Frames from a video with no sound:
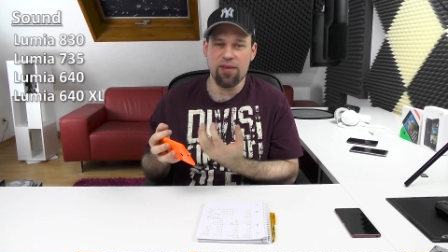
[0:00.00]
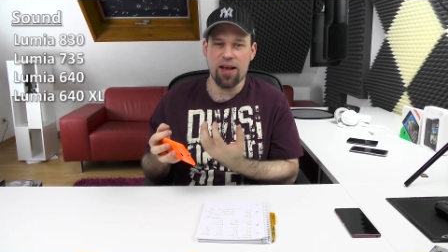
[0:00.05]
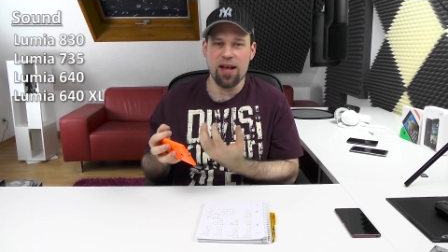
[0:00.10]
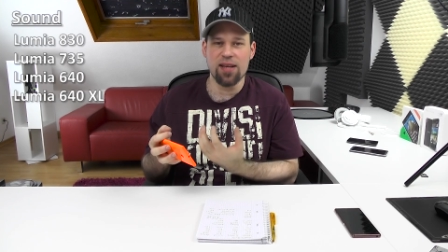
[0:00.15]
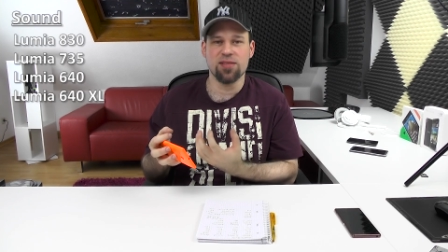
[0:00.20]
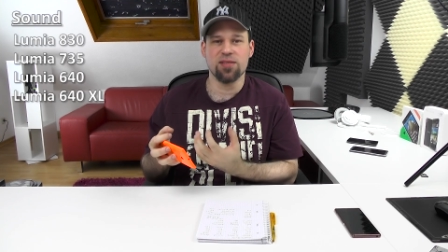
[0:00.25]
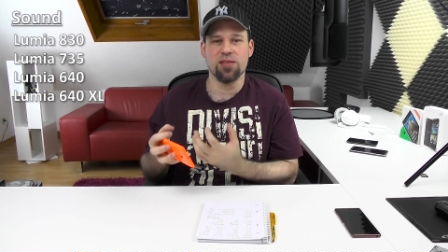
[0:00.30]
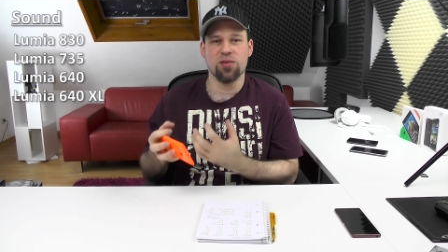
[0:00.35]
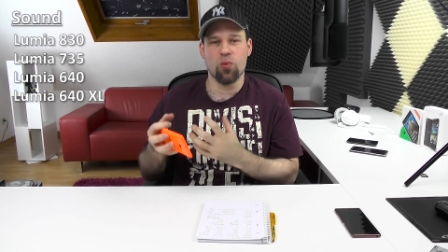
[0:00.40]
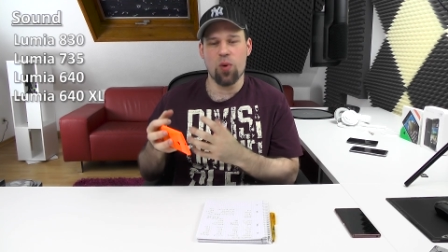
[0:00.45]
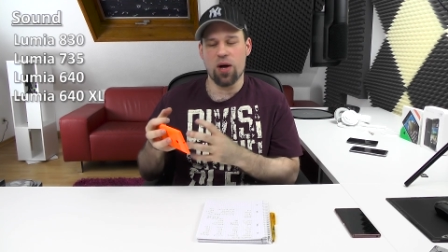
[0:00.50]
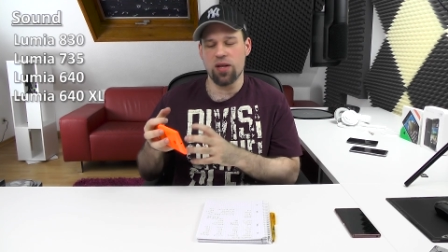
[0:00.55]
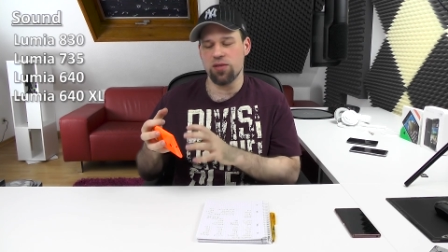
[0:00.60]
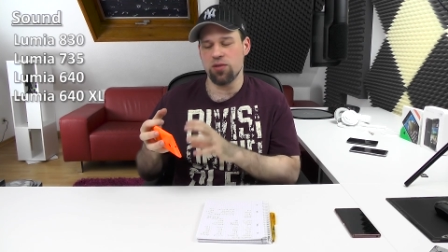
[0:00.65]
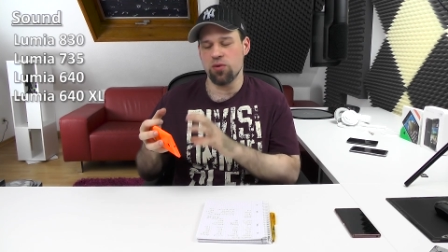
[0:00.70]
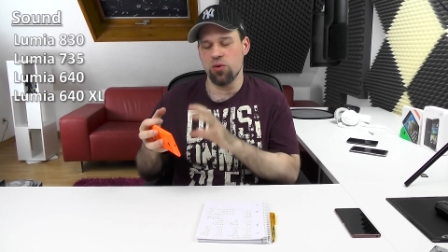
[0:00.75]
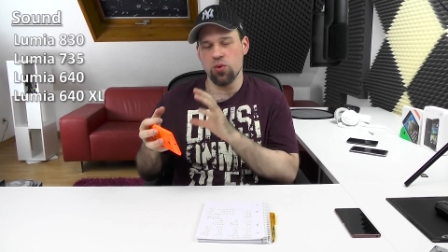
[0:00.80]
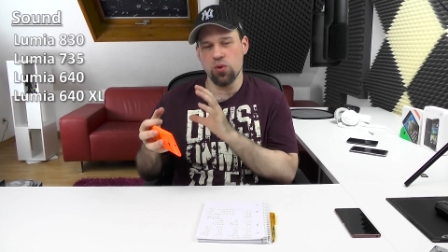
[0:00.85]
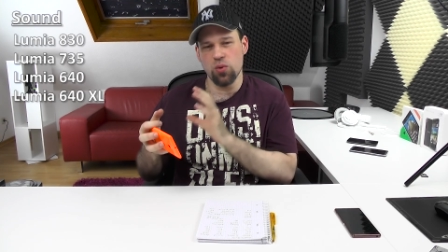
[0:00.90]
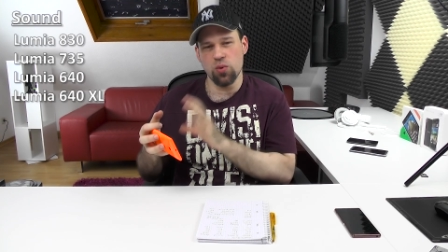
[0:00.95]
as one
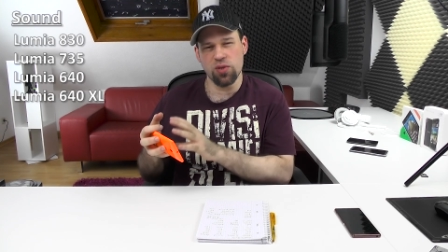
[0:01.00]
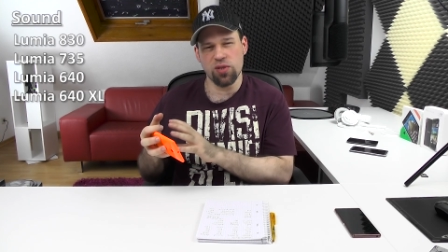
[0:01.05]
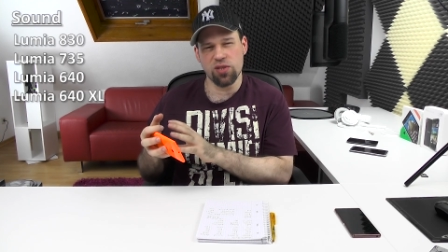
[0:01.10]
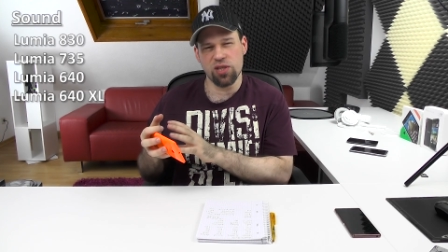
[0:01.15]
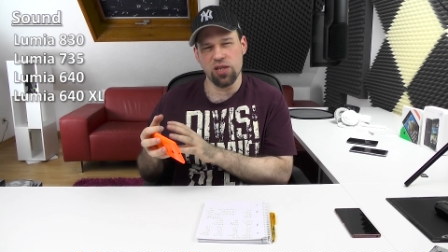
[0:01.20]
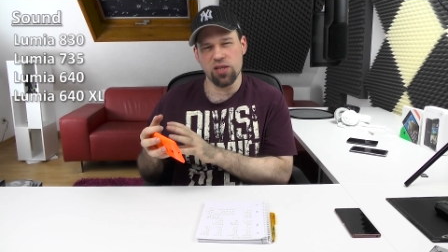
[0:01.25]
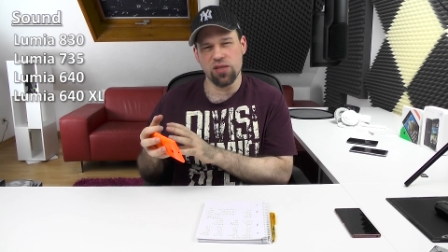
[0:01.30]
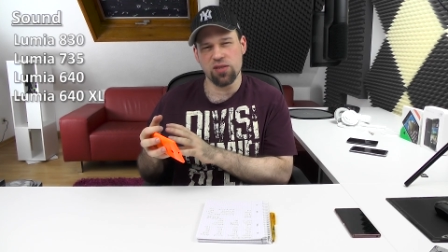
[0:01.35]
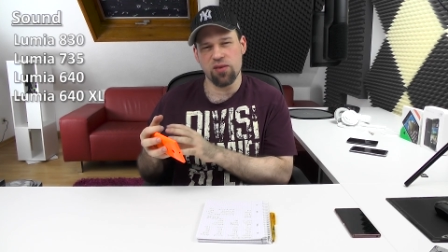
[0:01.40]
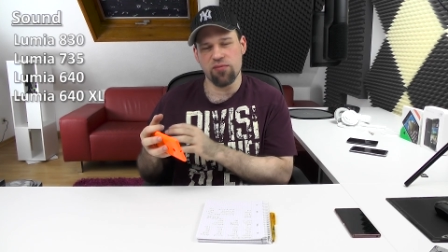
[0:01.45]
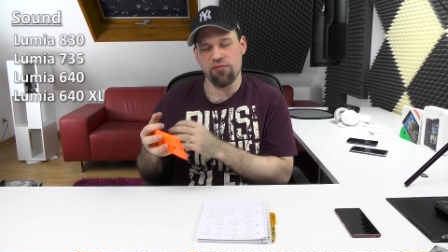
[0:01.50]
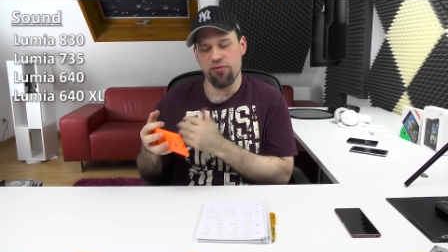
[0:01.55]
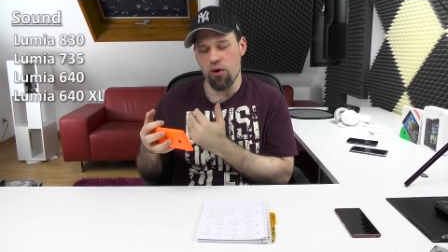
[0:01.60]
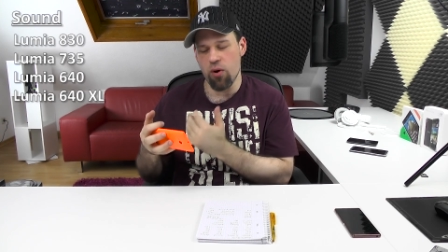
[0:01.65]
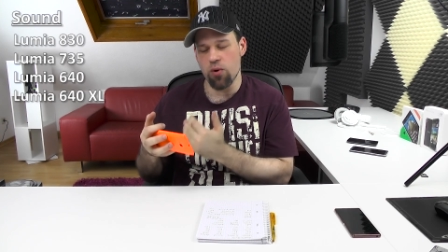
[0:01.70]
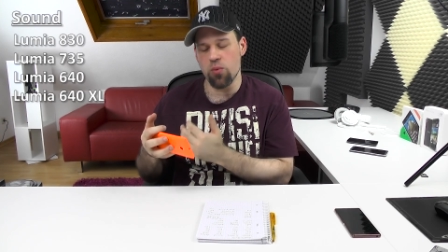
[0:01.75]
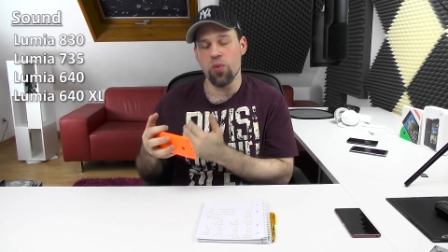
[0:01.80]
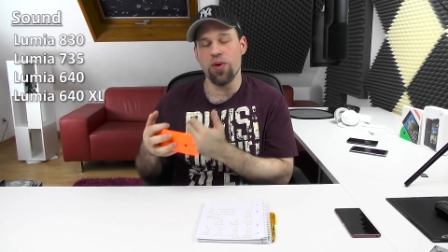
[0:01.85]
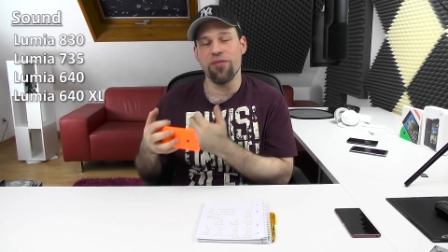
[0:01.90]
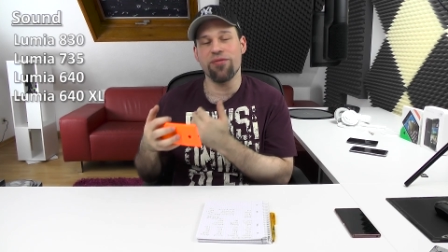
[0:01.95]
who uses his
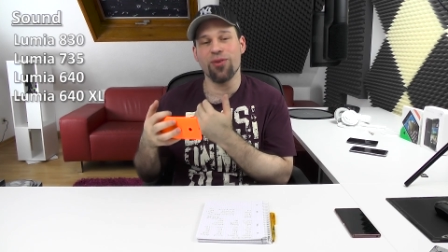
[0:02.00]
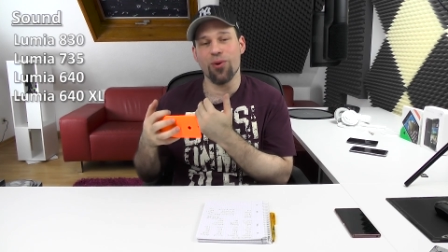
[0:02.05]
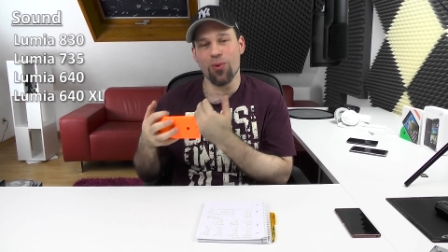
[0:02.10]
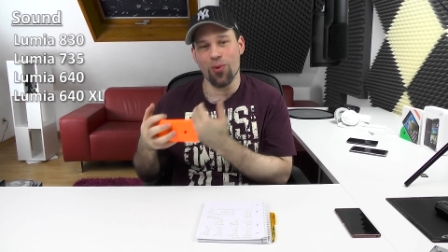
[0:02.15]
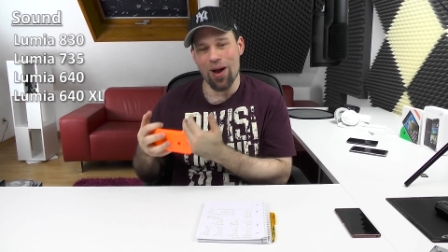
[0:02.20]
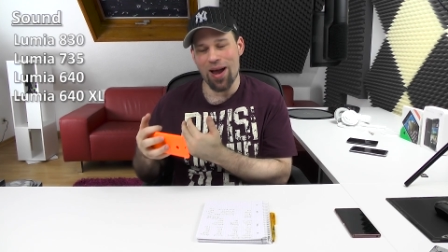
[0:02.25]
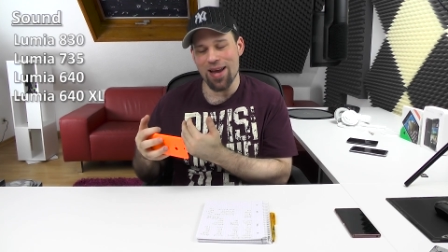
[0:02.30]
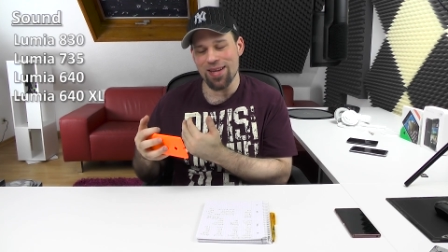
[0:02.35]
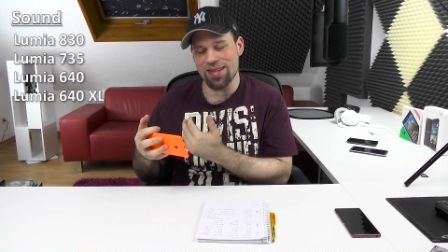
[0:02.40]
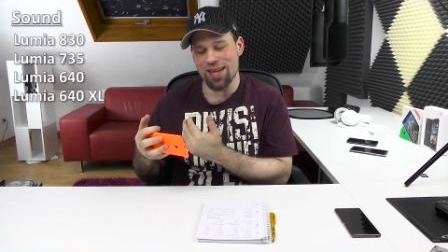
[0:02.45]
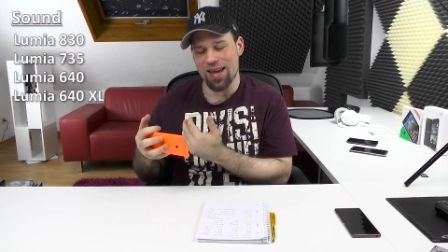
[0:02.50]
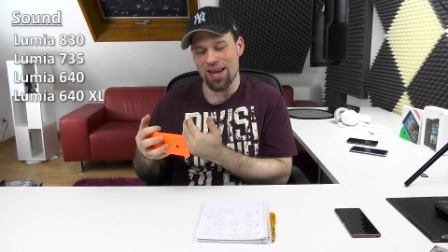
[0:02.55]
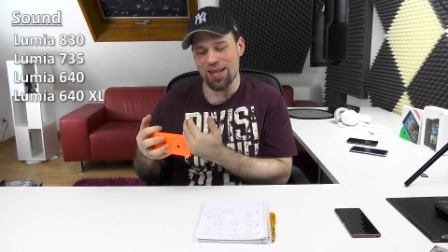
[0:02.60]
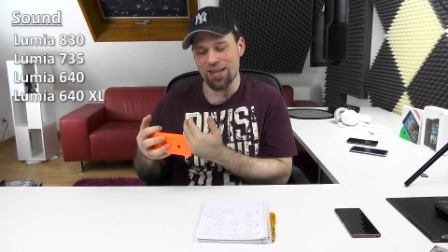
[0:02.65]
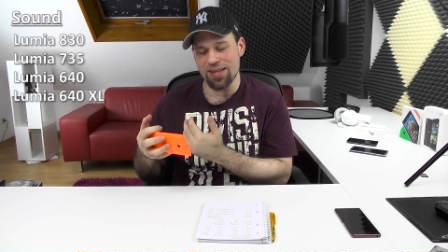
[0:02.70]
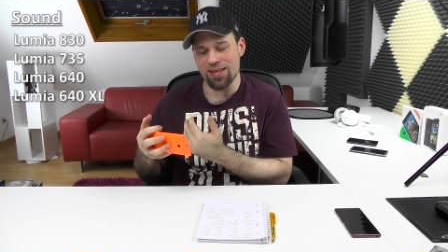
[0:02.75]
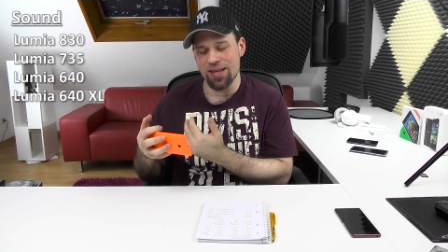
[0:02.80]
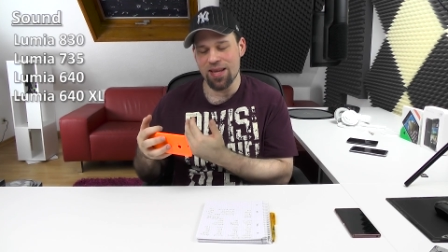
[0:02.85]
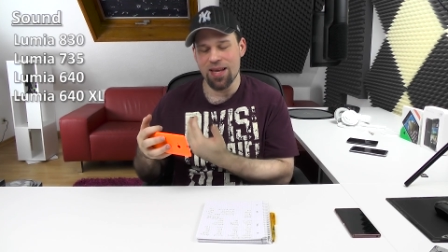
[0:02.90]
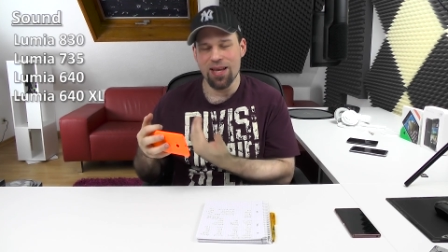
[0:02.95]
phone with the right
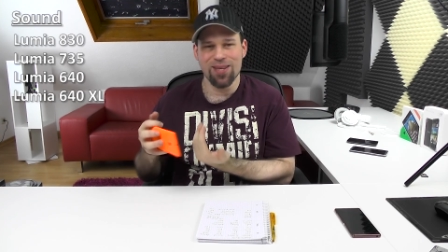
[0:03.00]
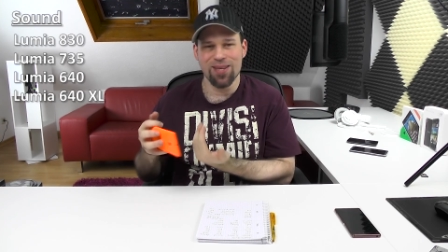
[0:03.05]
hand